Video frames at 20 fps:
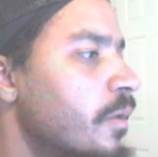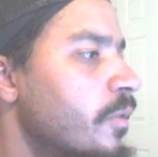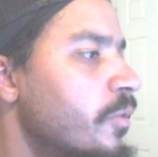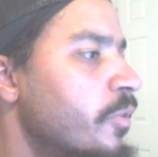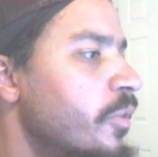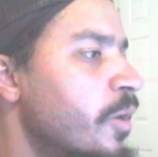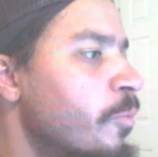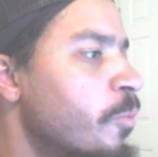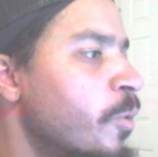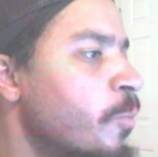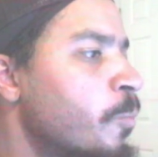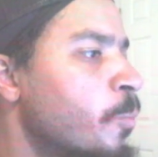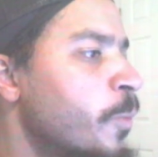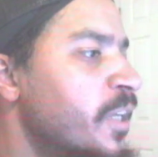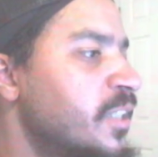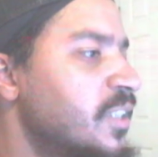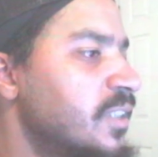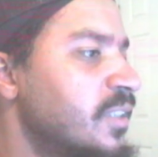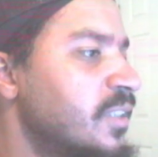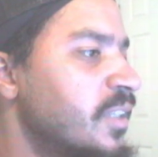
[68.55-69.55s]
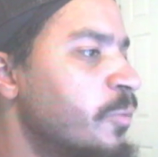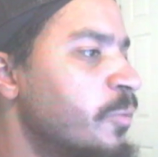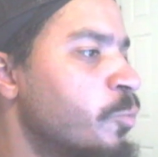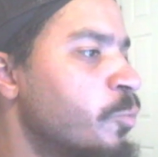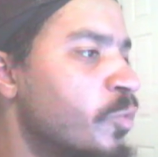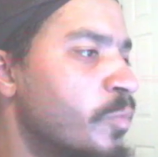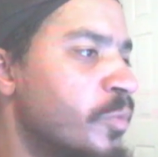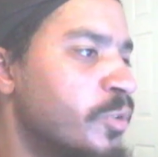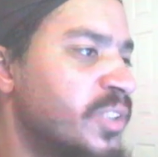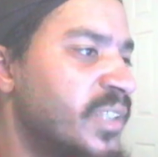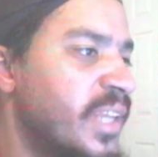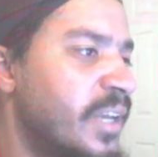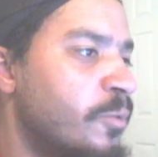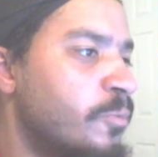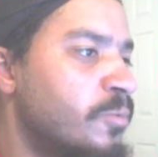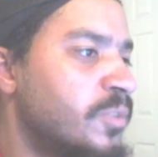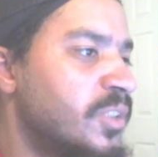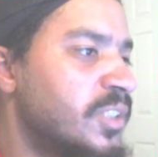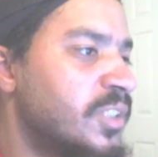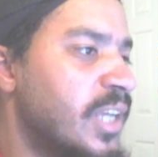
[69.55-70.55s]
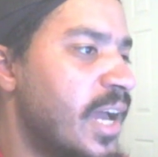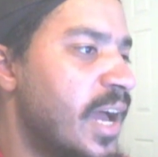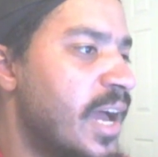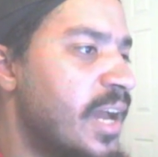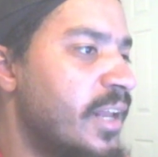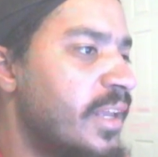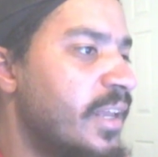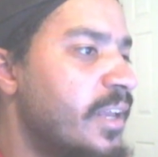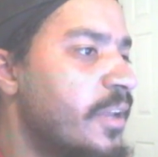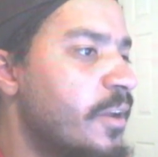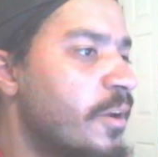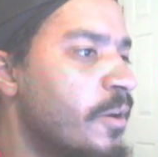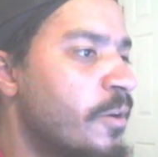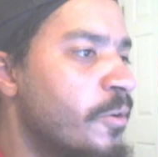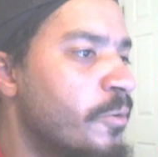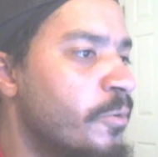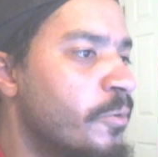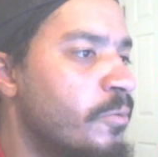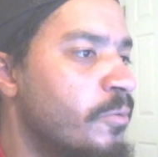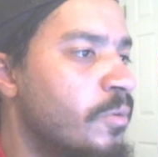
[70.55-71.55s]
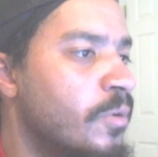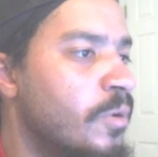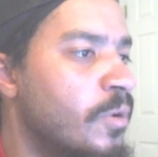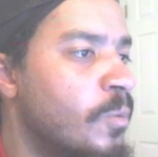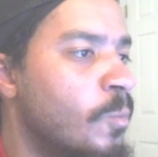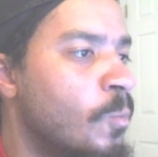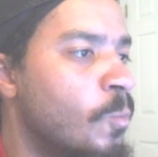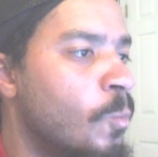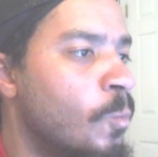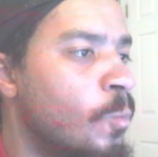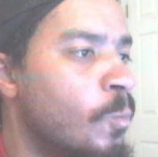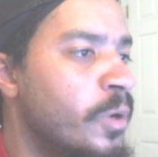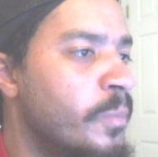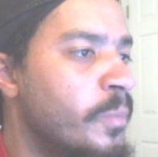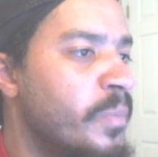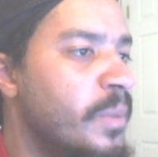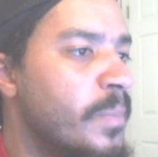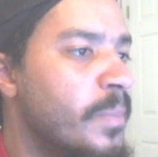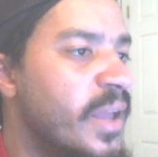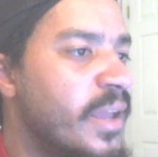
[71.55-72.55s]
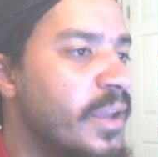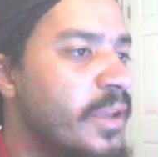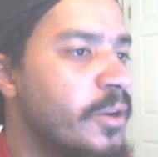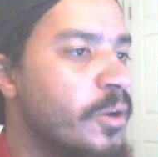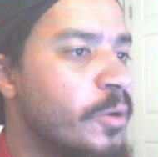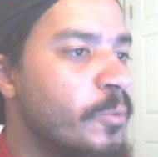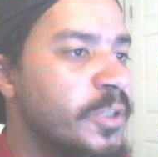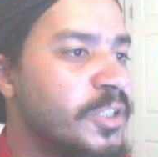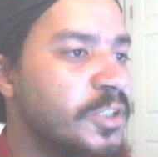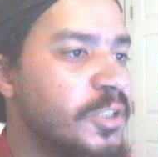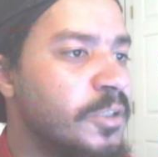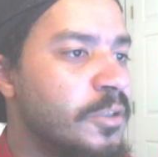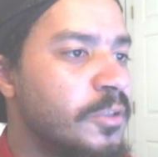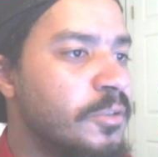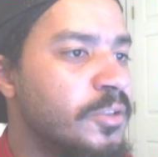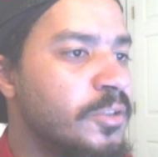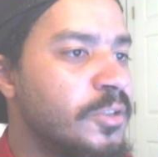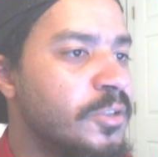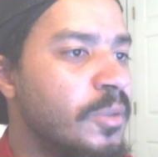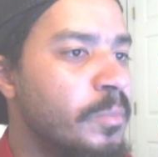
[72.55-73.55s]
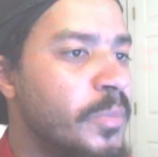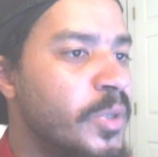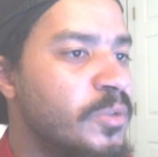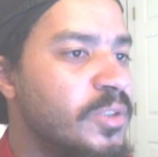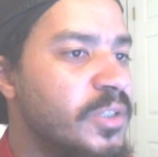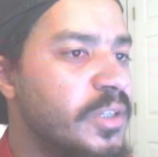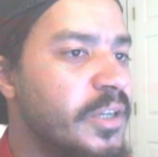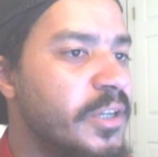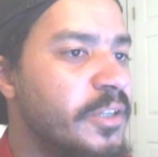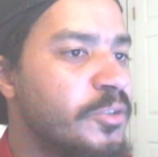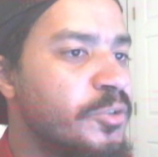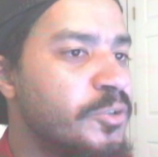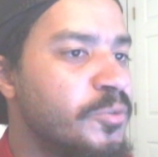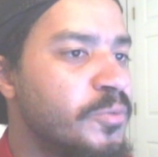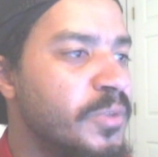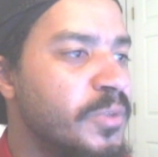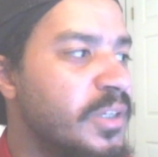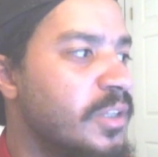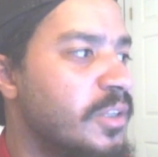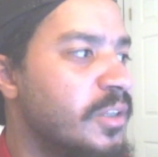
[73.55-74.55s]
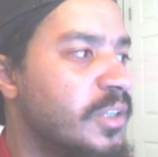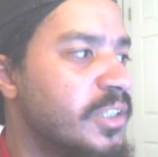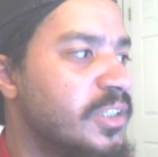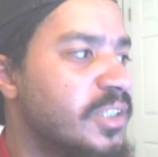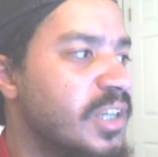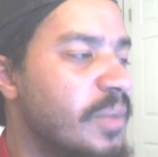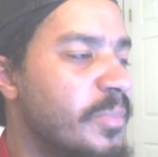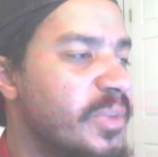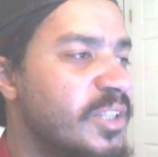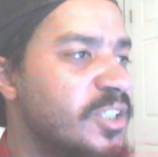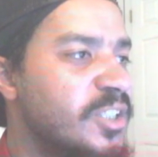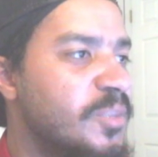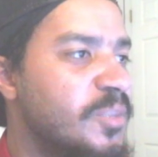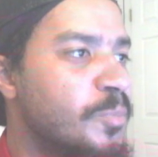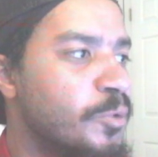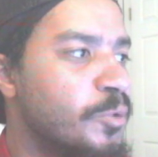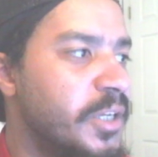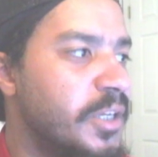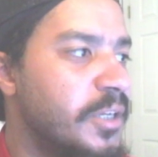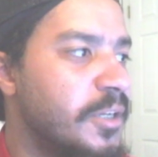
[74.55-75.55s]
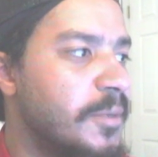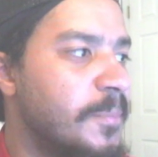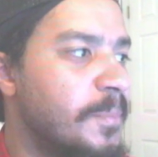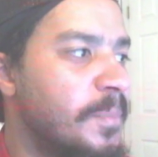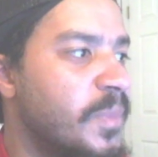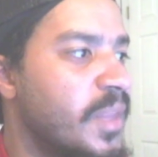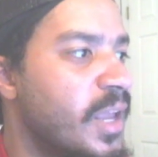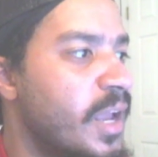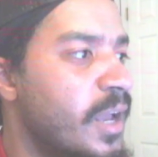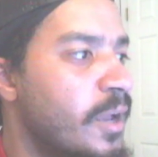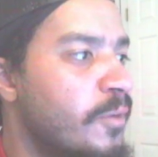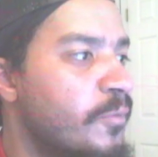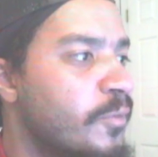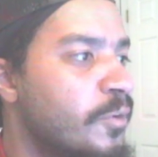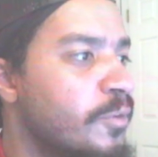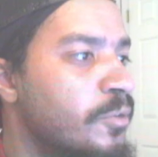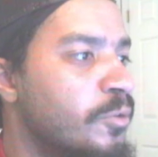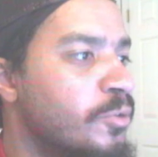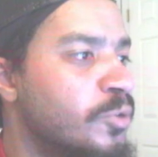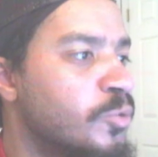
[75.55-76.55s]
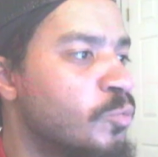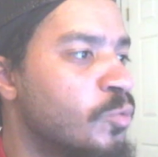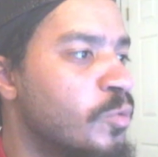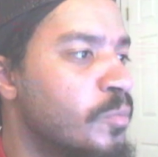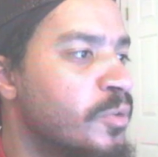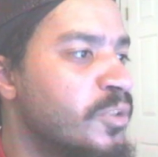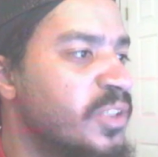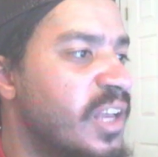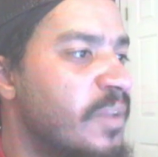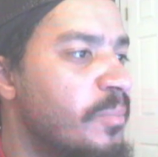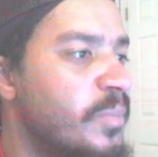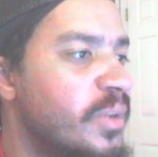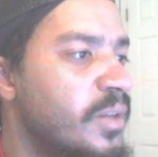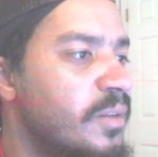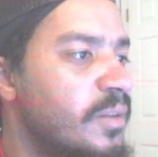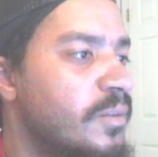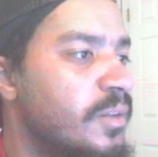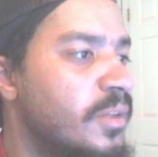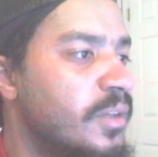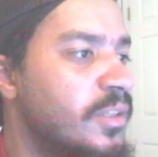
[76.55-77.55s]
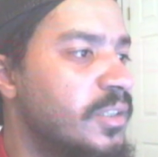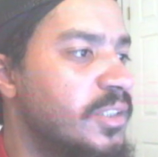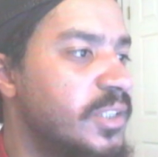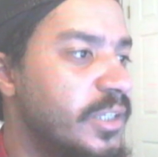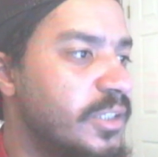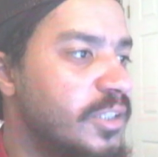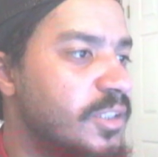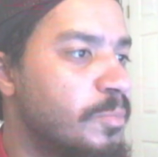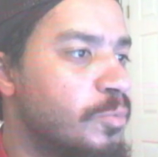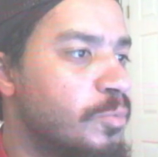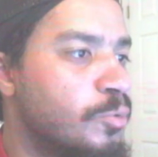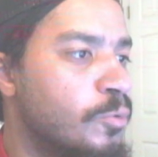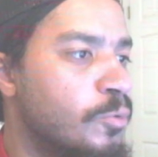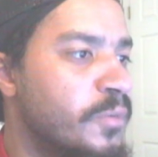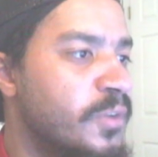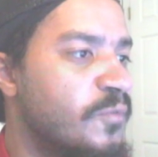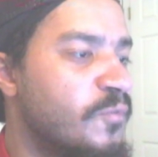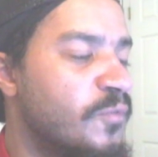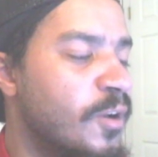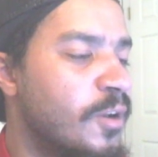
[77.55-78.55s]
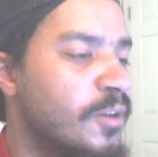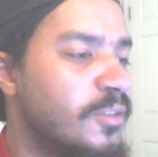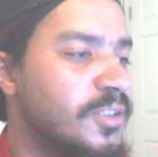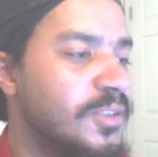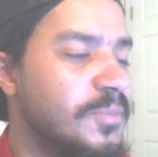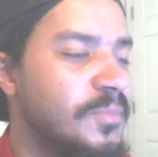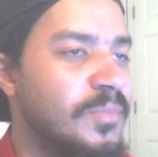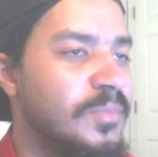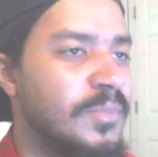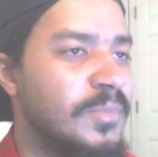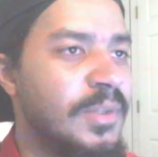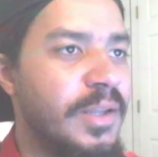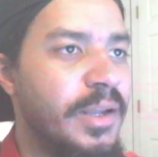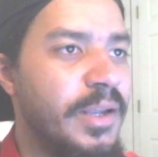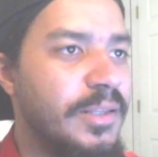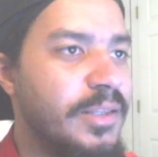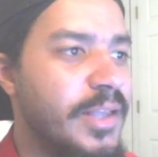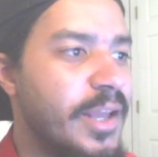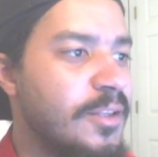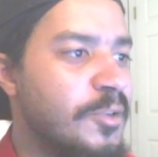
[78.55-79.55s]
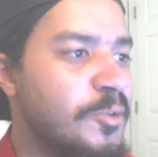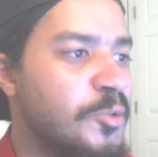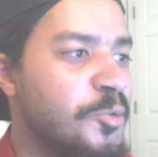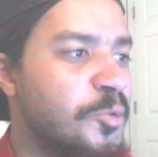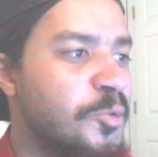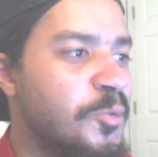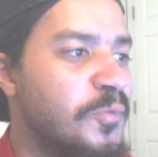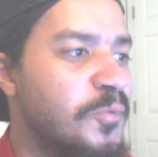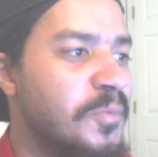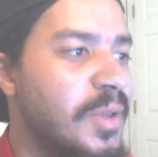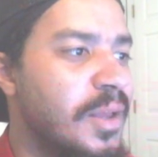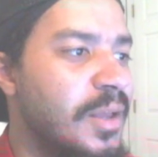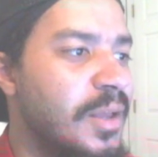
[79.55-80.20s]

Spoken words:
There were recently rumors that Utada Hikaru would be making her return to the music industry this coming spring. However, those rumors have been since proven false. Ain't that the truth?